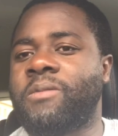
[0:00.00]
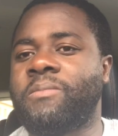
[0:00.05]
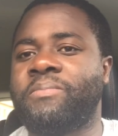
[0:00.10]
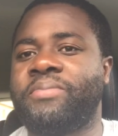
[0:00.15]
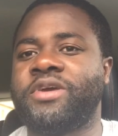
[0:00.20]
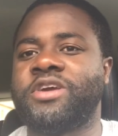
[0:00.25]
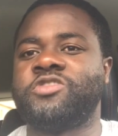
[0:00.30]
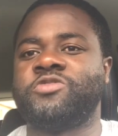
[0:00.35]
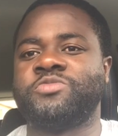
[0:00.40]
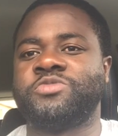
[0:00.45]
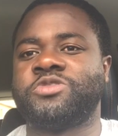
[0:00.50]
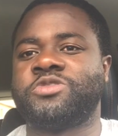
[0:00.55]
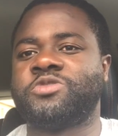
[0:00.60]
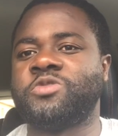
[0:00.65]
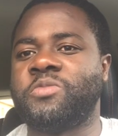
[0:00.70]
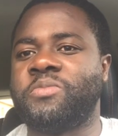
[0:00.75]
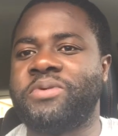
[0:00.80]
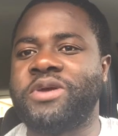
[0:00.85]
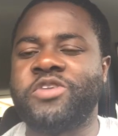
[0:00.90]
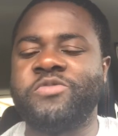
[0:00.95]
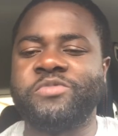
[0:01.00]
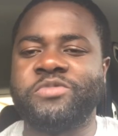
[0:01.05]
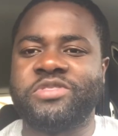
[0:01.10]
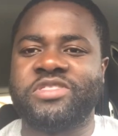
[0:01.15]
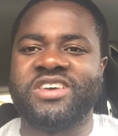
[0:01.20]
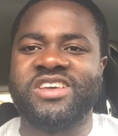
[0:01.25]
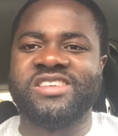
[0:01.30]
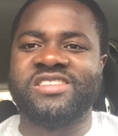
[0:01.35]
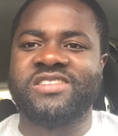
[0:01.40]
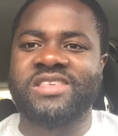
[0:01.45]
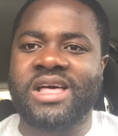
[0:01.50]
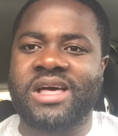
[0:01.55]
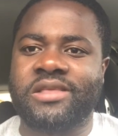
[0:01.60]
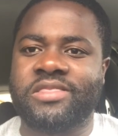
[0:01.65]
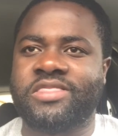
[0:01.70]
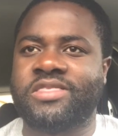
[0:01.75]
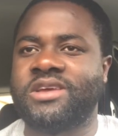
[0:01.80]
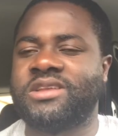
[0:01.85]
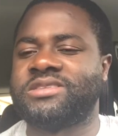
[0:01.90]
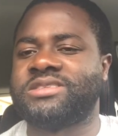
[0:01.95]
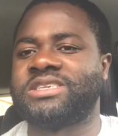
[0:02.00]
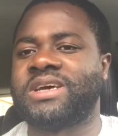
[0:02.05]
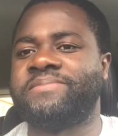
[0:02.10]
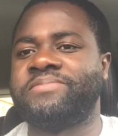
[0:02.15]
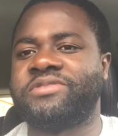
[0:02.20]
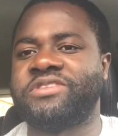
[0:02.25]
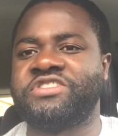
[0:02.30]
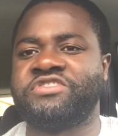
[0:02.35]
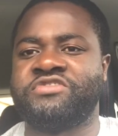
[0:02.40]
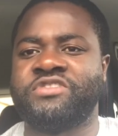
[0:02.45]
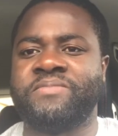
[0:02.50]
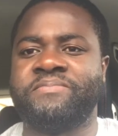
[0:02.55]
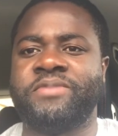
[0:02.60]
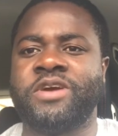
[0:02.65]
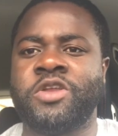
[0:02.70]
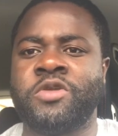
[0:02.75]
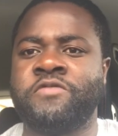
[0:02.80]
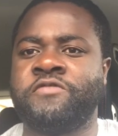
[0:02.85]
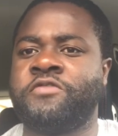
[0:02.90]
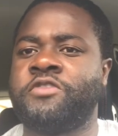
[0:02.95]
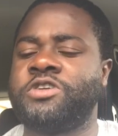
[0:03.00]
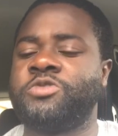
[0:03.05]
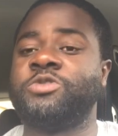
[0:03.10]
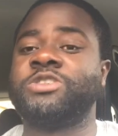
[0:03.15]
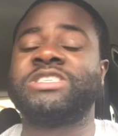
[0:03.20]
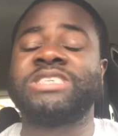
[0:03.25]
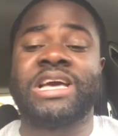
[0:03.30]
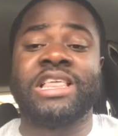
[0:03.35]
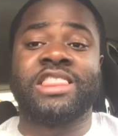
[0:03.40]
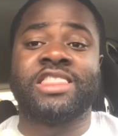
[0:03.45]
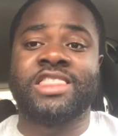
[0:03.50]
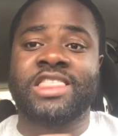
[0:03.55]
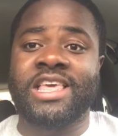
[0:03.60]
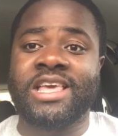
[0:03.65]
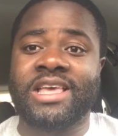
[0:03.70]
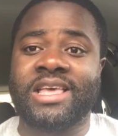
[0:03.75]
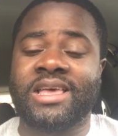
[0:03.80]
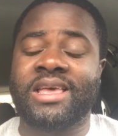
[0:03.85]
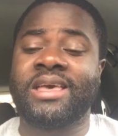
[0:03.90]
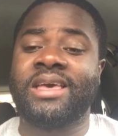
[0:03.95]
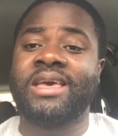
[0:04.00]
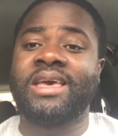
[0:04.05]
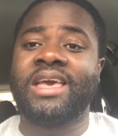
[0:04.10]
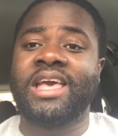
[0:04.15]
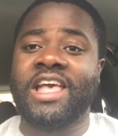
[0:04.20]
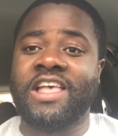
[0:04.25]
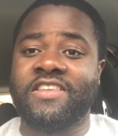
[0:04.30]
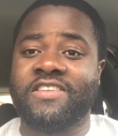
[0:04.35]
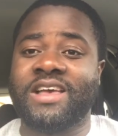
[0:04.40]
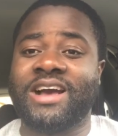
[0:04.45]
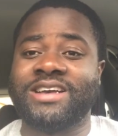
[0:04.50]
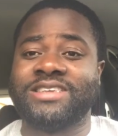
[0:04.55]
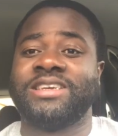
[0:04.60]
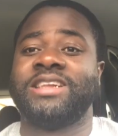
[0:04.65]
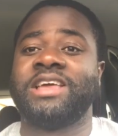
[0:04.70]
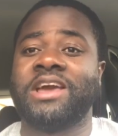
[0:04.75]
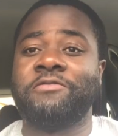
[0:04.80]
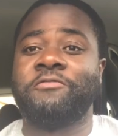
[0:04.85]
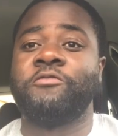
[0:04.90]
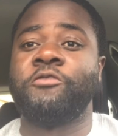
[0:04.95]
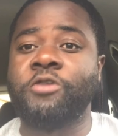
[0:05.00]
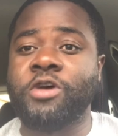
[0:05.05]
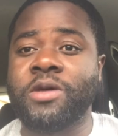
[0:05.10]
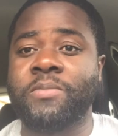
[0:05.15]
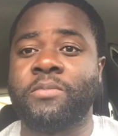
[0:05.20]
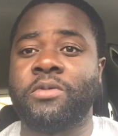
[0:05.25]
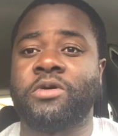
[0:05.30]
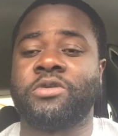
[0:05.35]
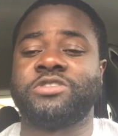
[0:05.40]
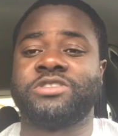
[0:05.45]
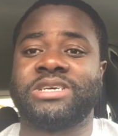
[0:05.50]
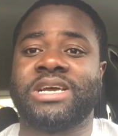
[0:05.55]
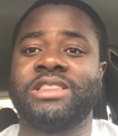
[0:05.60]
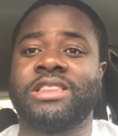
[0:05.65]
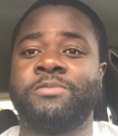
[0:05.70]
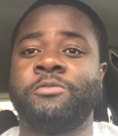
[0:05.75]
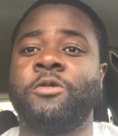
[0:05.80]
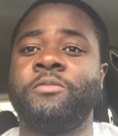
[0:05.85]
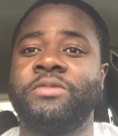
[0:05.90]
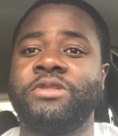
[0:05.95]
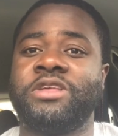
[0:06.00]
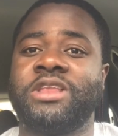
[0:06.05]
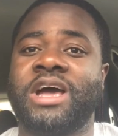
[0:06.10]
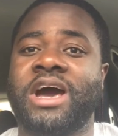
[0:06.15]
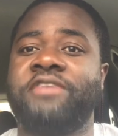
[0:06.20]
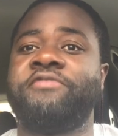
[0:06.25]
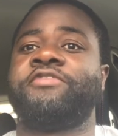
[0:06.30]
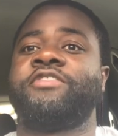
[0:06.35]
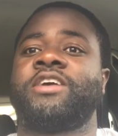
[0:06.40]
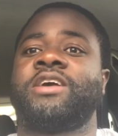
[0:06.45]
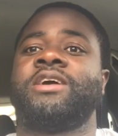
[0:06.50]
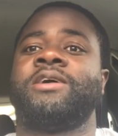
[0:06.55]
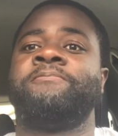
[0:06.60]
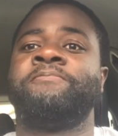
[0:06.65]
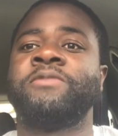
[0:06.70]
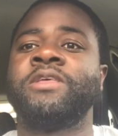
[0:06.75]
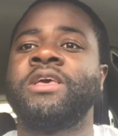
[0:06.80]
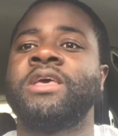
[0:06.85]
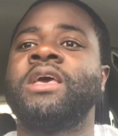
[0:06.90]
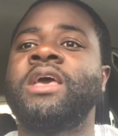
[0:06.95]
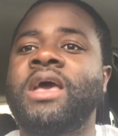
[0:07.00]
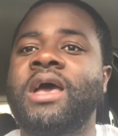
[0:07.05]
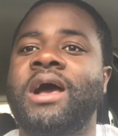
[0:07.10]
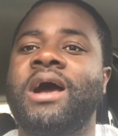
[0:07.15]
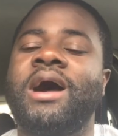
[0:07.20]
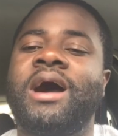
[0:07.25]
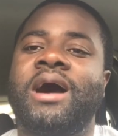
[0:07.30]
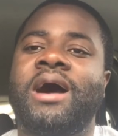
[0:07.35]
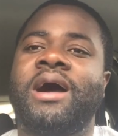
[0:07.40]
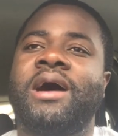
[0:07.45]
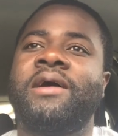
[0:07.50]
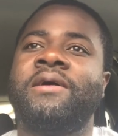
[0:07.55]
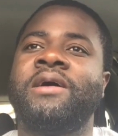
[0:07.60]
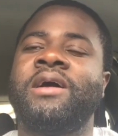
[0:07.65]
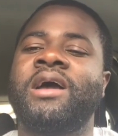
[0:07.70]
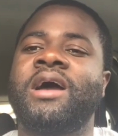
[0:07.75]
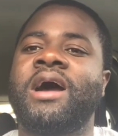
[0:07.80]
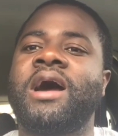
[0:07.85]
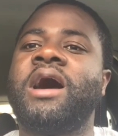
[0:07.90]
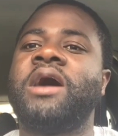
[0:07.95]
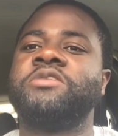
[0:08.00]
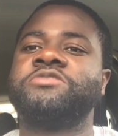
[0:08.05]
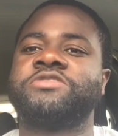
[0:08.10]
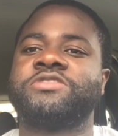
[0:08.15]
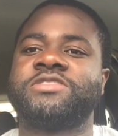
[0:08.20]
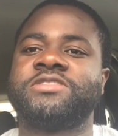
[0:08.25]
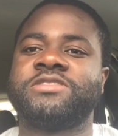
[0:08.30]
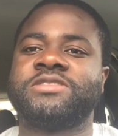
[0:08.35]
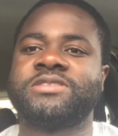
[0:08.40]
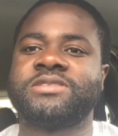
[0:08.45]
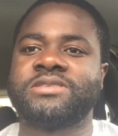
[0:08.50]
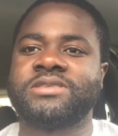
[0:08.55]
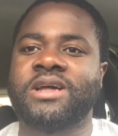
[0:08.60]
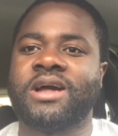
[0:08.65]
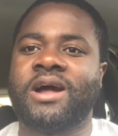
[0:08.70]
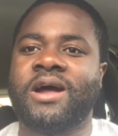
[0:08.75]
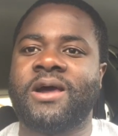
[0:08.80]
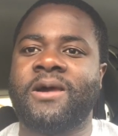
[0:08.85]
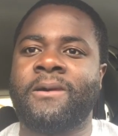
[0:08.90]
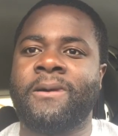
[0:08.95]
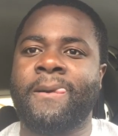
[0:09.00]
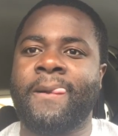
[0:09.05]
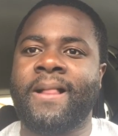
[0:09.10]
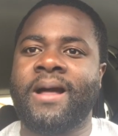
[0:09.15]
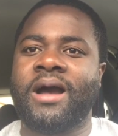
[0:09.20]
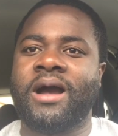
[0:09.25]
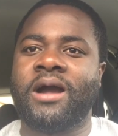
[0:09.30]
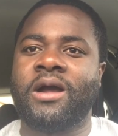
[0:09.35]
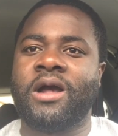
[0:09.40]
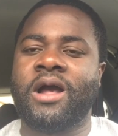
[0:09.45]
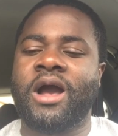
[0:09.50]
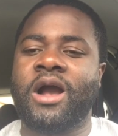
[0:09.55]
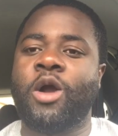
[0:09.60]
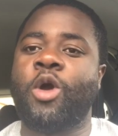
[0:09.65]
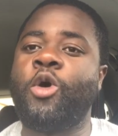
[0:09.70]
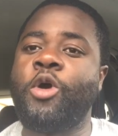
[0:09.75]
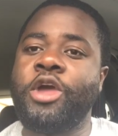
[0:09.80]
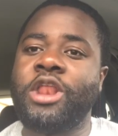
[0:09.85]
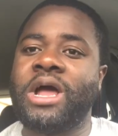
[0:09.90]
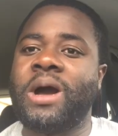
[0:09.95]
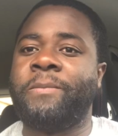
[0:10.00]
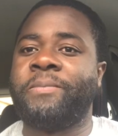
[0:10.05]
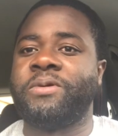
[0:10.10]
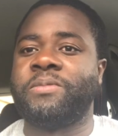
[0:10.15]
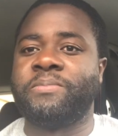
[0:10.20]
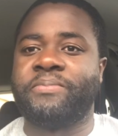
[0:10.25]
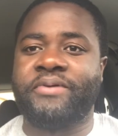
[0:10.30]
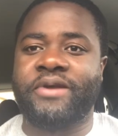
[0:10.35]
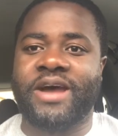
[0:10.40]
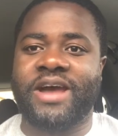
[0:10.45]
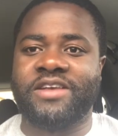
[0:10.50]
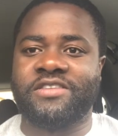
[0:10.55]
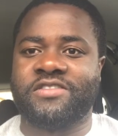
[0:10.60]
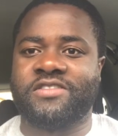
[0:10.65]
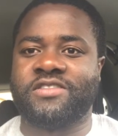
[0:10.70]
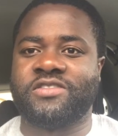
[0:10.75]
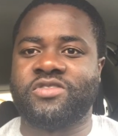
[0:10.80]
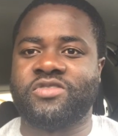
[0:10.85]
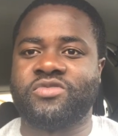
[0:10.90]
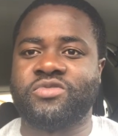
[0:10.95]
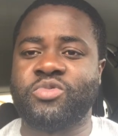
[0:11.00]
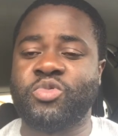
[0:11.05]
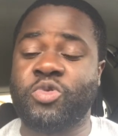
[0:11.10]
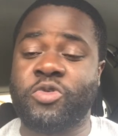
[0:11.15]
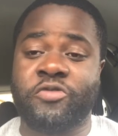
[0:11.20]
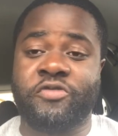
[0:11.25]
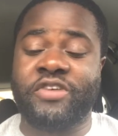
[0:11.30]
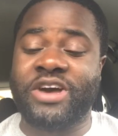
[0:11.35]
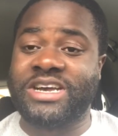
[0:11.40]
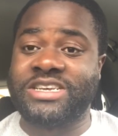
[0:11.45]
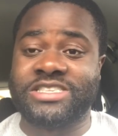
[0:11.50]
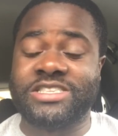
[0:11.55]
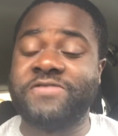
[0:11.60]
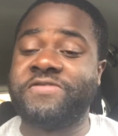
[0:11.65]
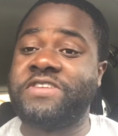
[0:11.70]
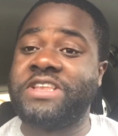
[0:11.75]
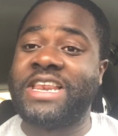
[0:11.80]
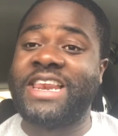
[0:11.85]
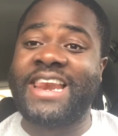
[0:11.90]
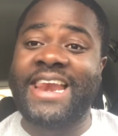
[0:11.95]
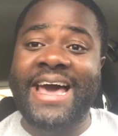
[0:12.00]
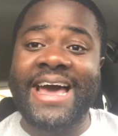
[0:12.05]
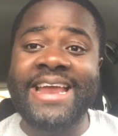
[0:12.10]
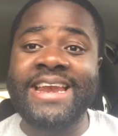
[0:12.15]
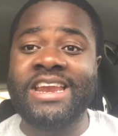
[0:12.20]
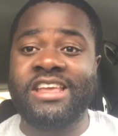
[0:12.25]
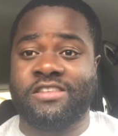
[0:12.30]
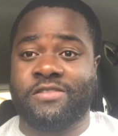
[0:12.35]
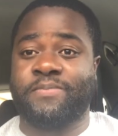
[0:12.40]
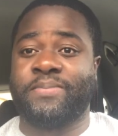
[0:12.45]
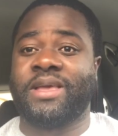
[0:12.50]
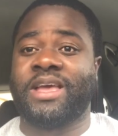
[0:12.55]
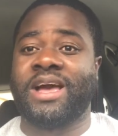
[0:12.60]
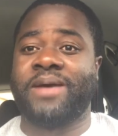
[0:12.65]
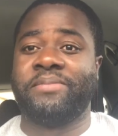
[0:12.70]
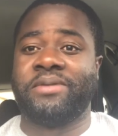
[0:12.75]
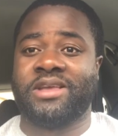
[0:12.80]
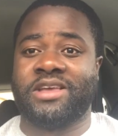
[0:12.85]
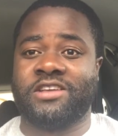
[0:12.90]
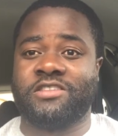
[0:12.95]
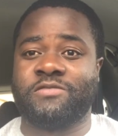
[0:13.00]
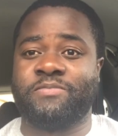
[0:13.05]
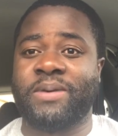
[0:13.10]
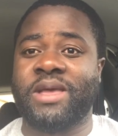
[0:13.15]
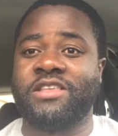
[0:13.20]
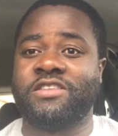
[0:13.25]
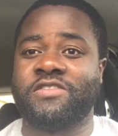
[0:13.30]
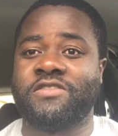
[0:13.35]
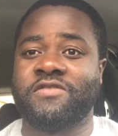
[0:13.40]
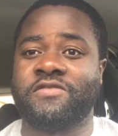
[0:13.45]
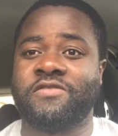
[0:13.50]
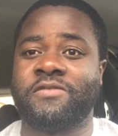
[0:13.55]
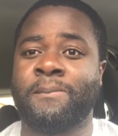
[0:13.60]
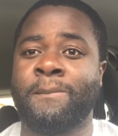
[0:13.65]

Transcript: bedroom, 2 bedroom, 30 something, 3 bedroom, 40, which I think is actually affordable, because at the moment in Africa, houses are going up in prices real fast. Even land is becoming expensive,